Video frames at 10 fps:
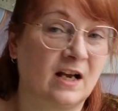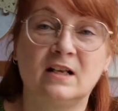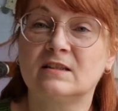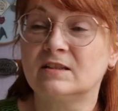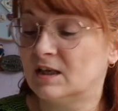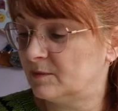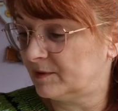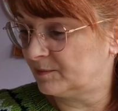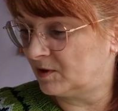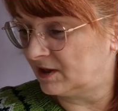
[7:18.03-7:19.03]
I'll start
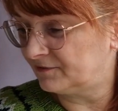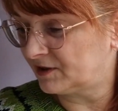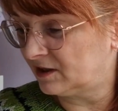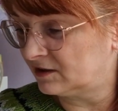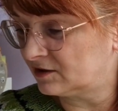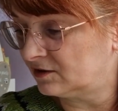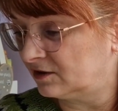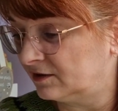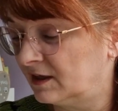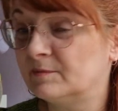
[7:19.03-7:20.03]
with what I've cast
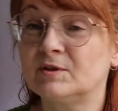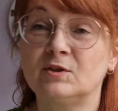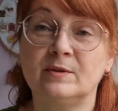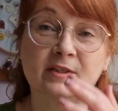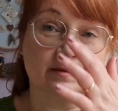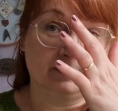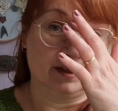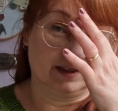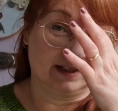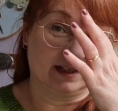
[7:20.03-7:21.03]
on. I was doing some
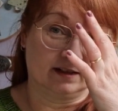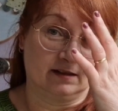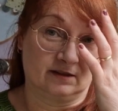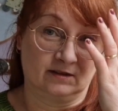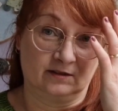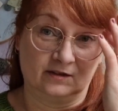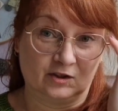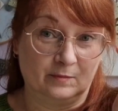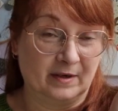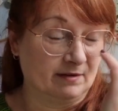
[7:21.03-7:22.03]
birthday
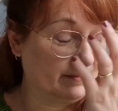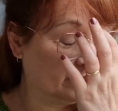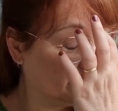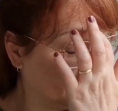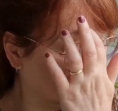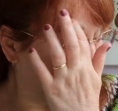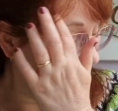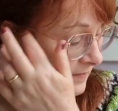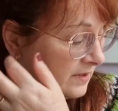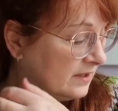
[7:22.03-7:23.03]
cast-ons, you may remember,
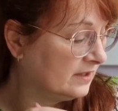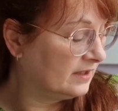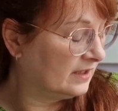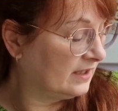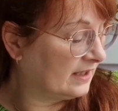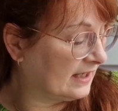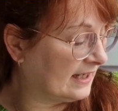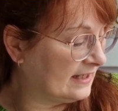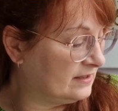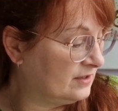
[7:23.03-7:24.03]

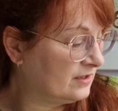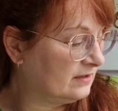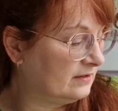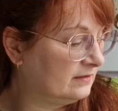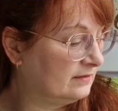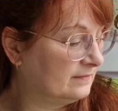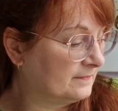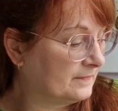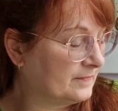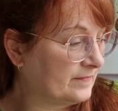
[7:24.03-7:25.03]
and
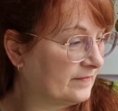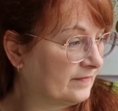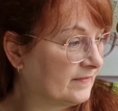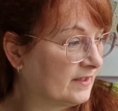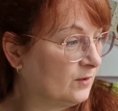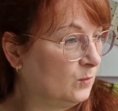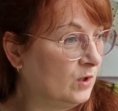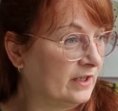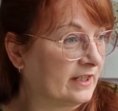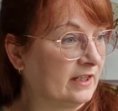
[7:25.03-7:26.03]

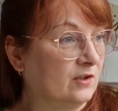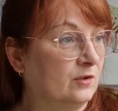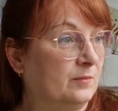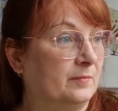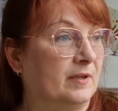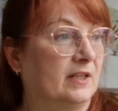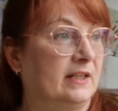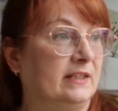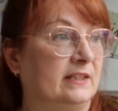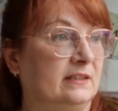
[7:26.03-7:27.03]
working on
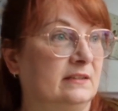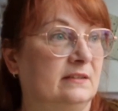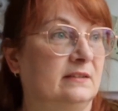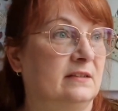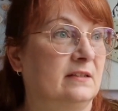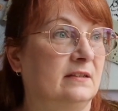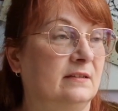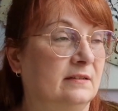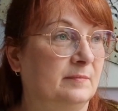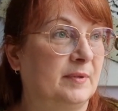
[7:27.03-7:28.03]
my
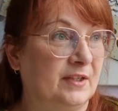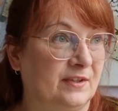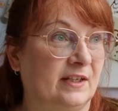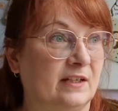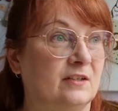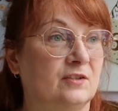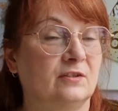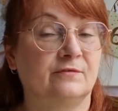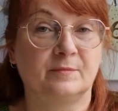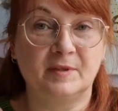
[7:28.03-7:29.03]
birthday
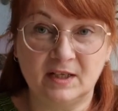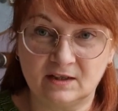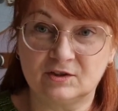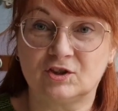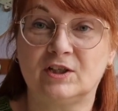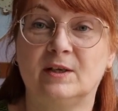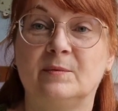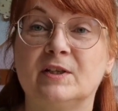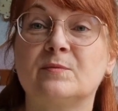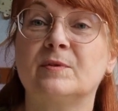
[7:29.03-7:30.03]
cast-on from last year,
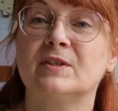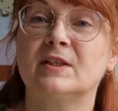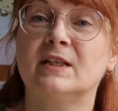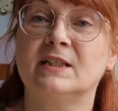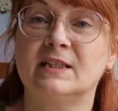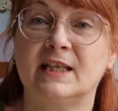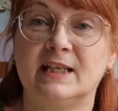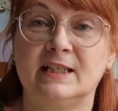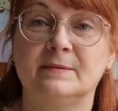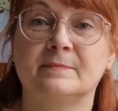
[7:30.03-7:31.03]
which was
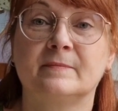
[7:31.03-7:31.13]
tea.